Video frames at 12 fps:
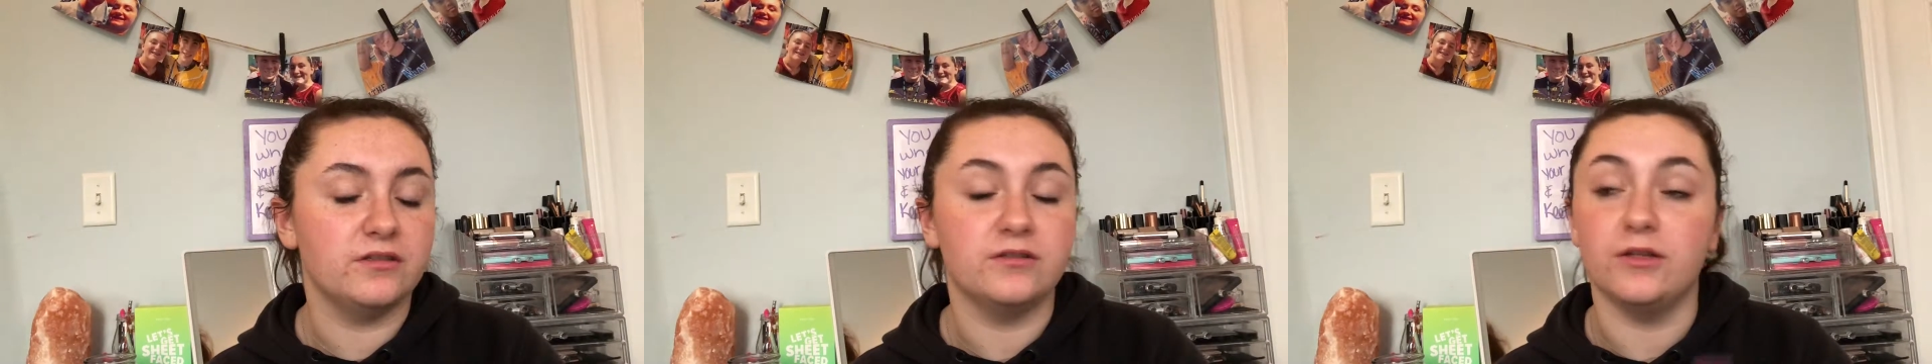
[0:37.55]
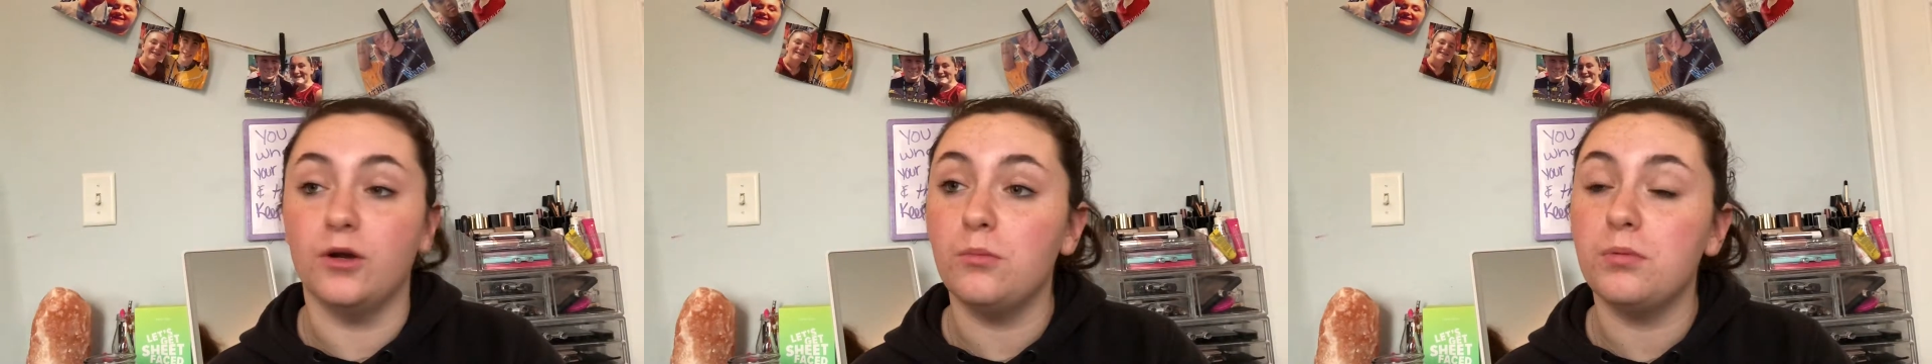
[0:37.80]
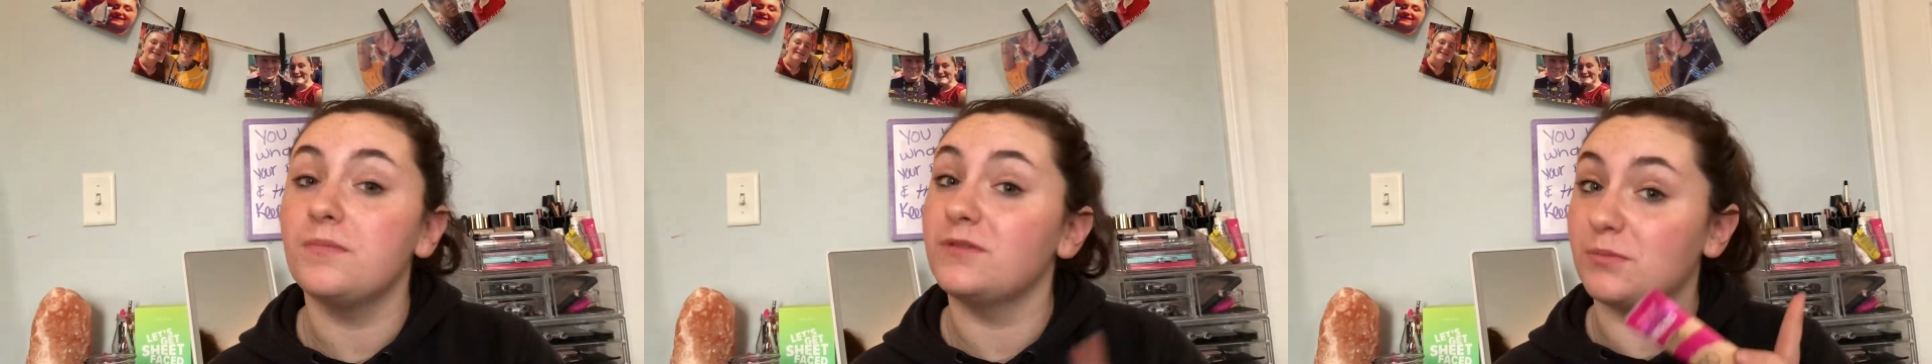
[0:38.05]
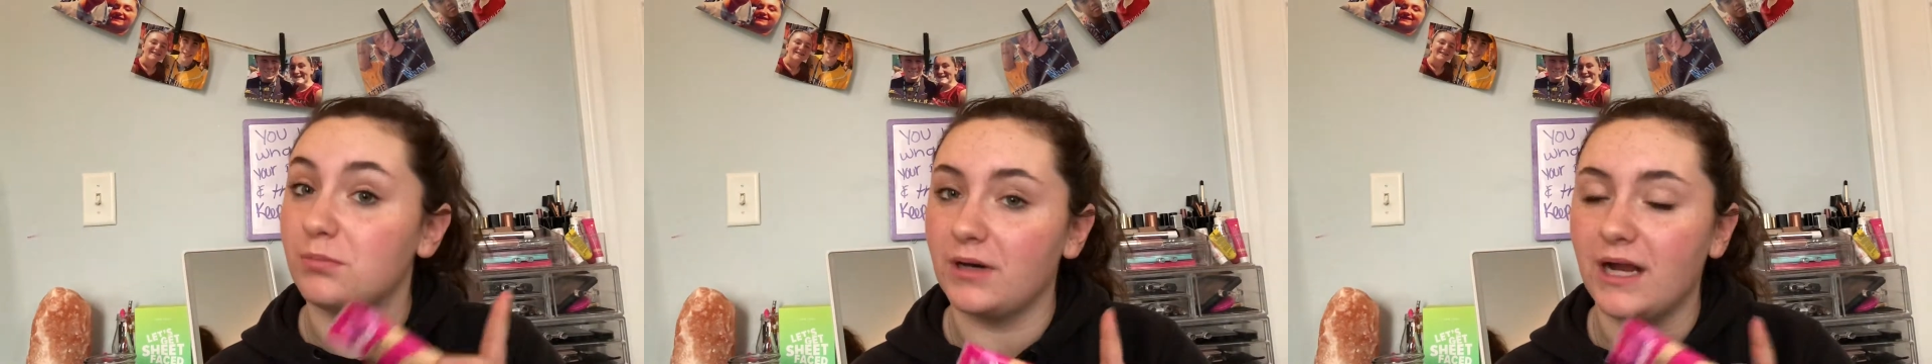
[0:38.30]
Nope,
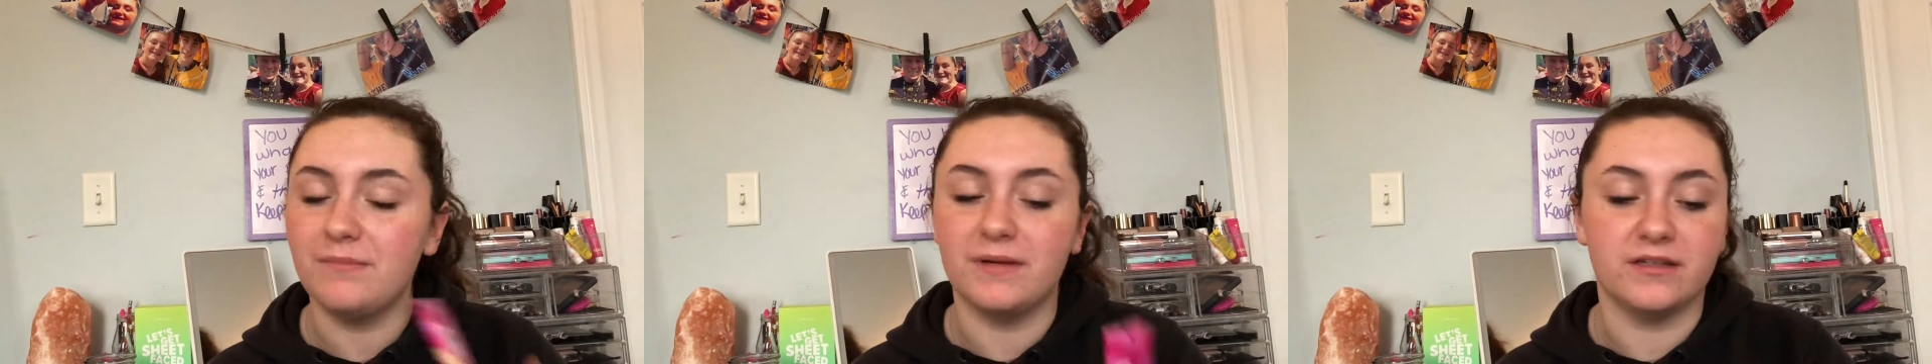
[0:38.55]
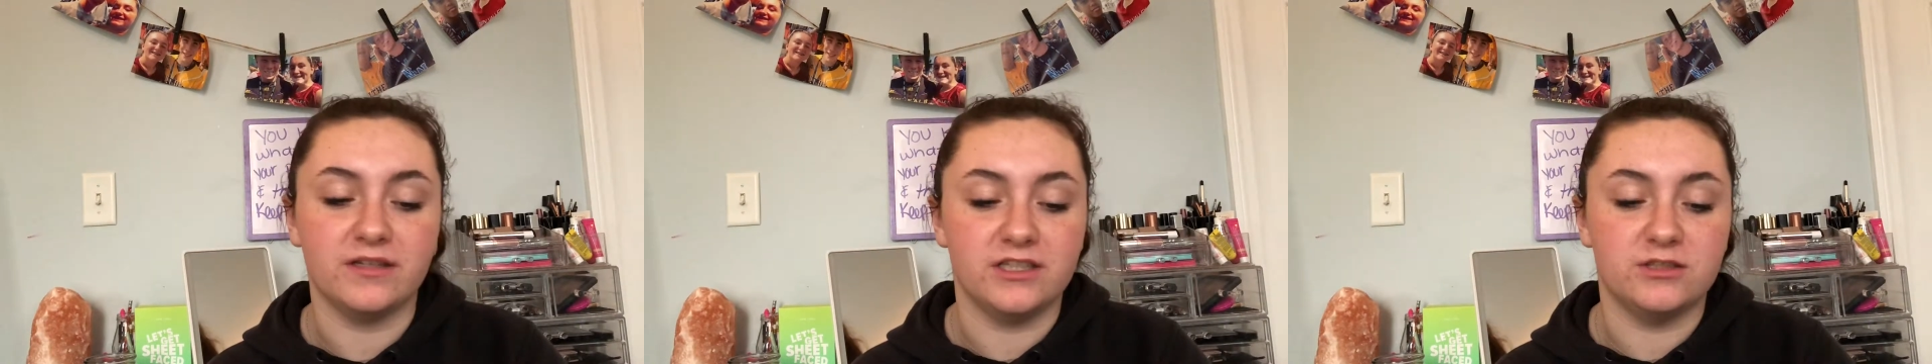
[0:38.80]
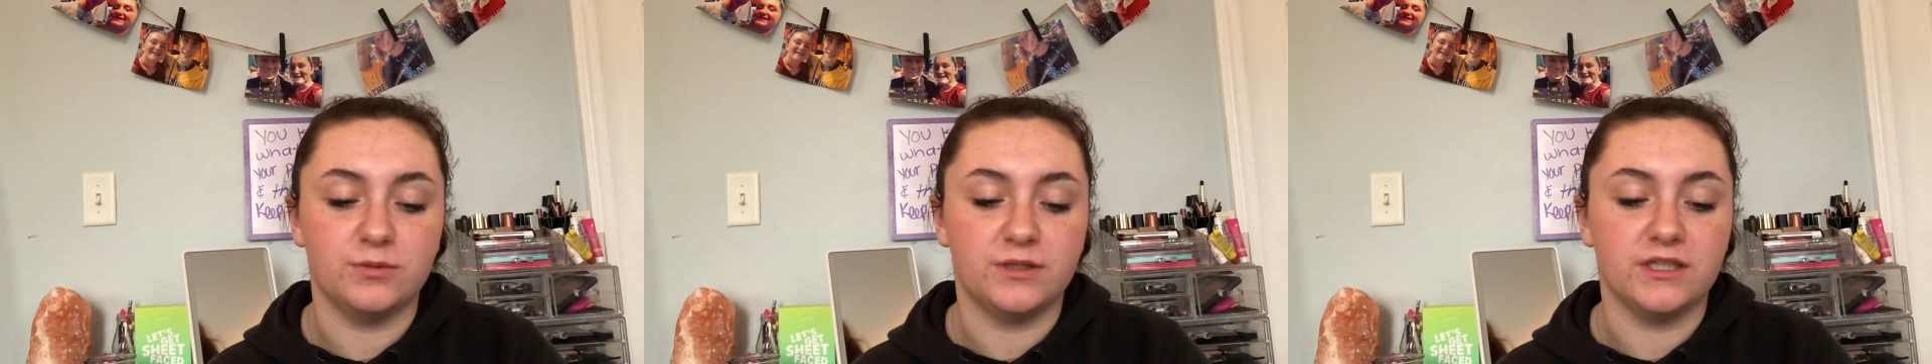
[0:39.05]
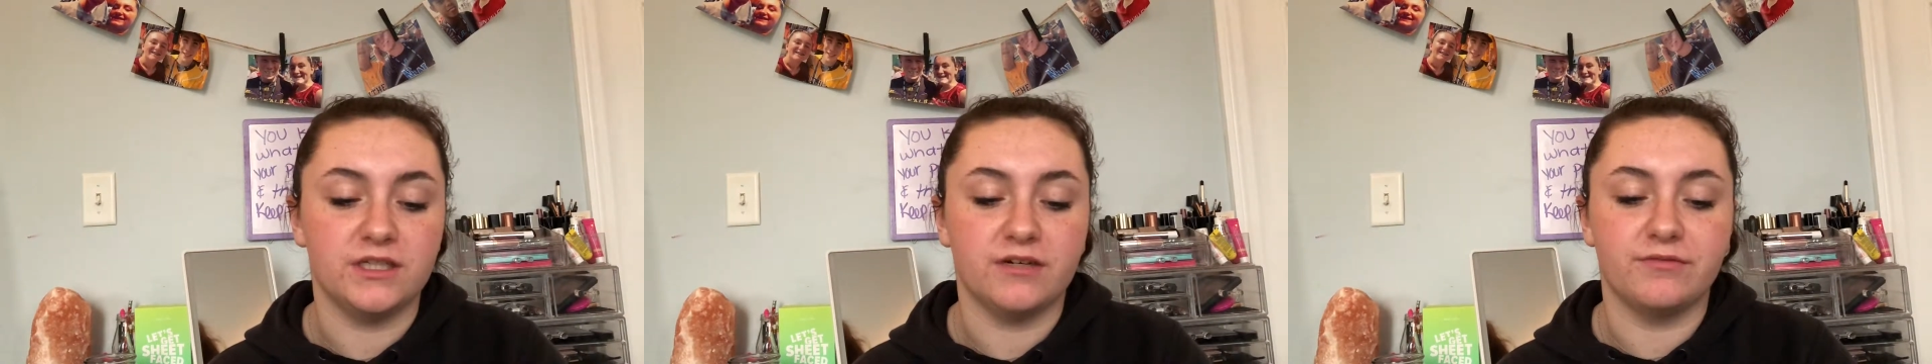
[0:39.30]
to prime my lids with
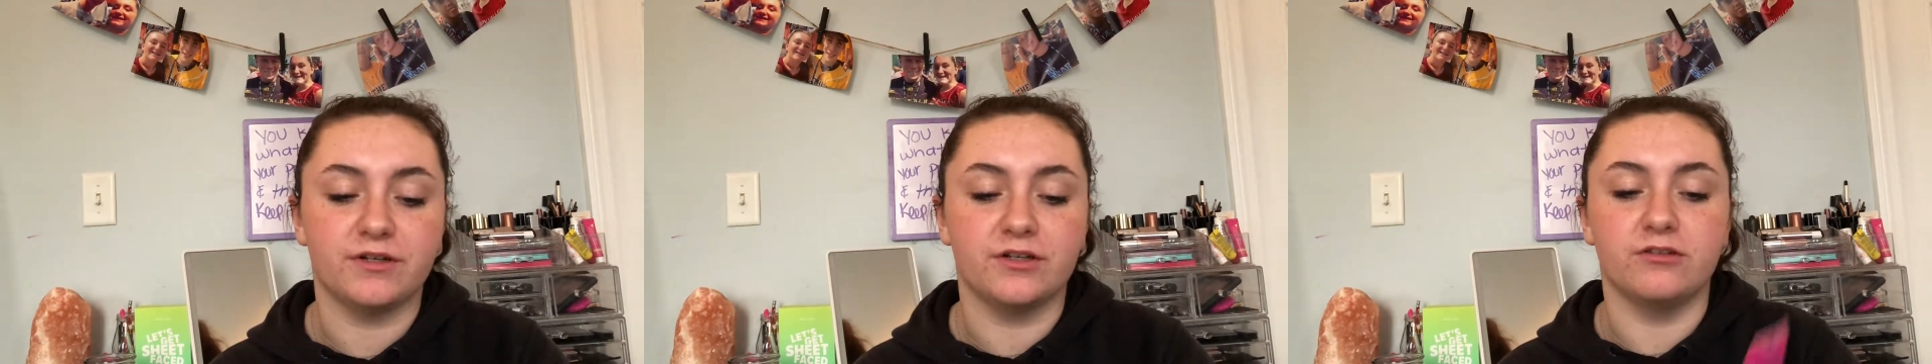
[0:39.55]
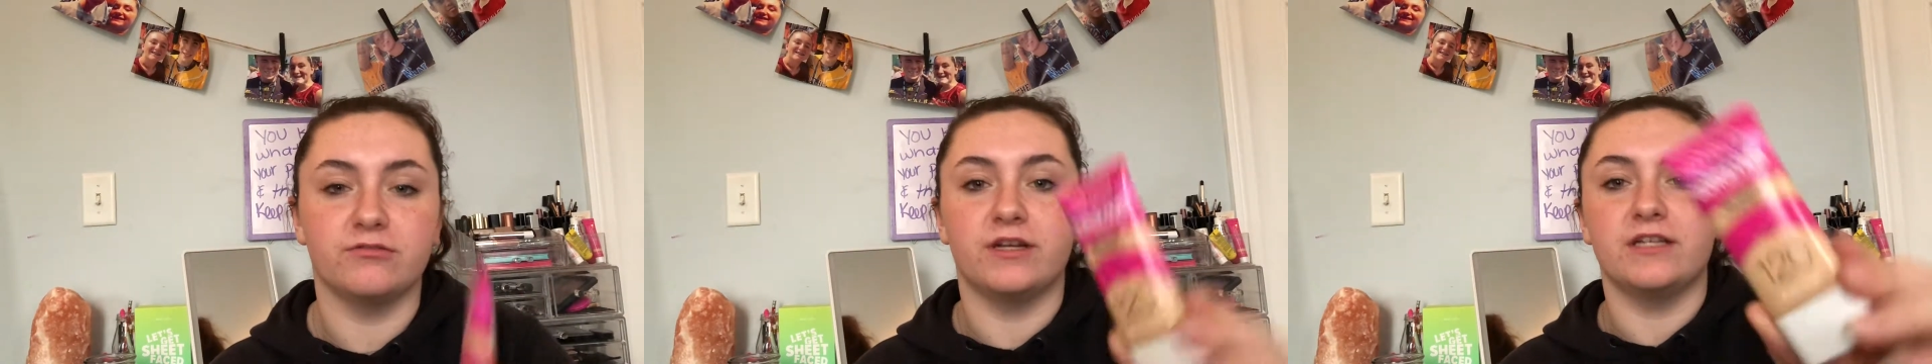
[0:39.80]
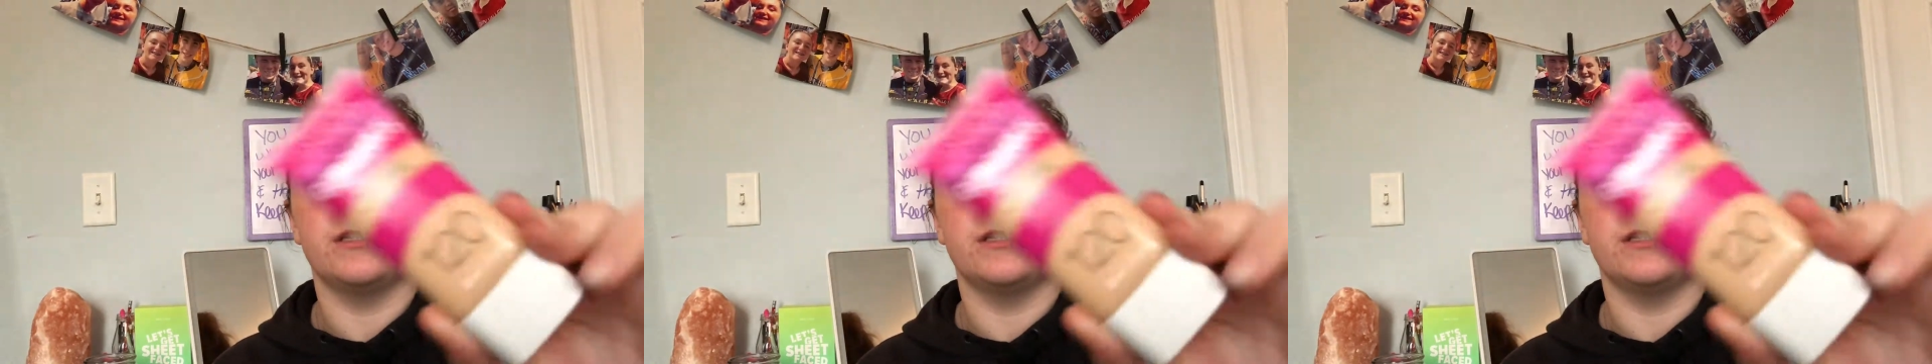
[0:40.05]
the CoverGirl Ready